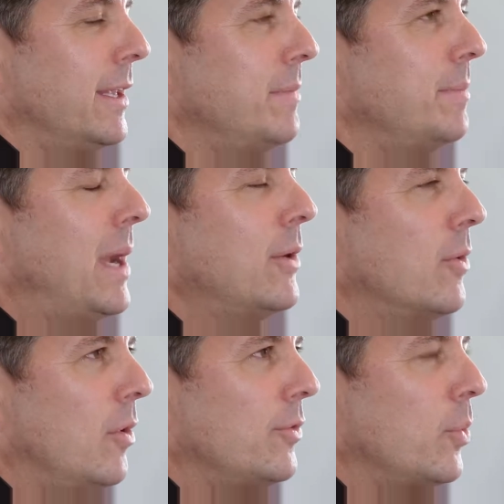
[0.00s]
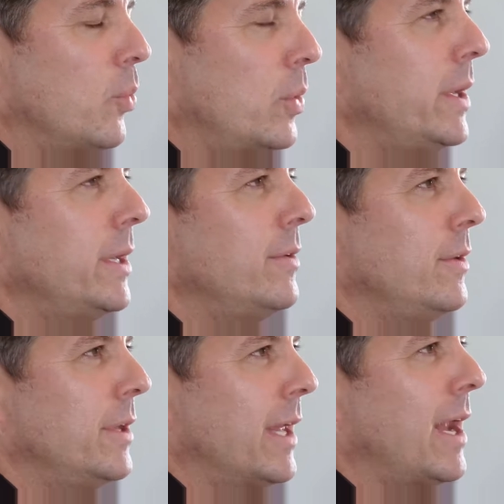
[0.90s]
give me my goals, what do I need to
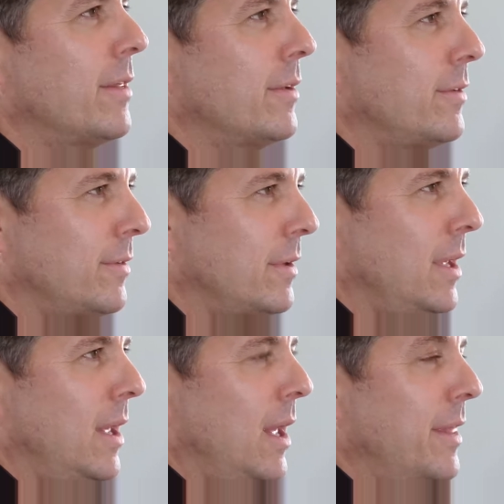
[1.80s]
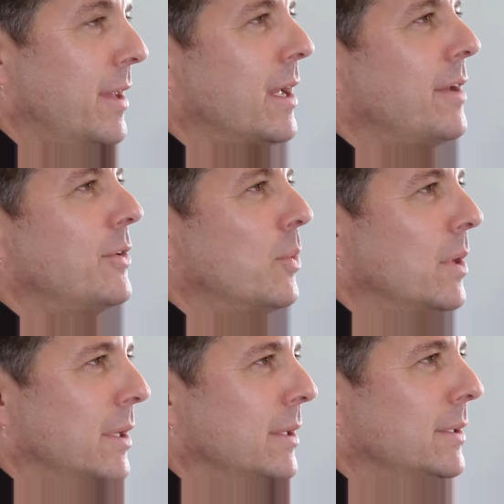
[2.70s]
do to get out of this? And then I got to work.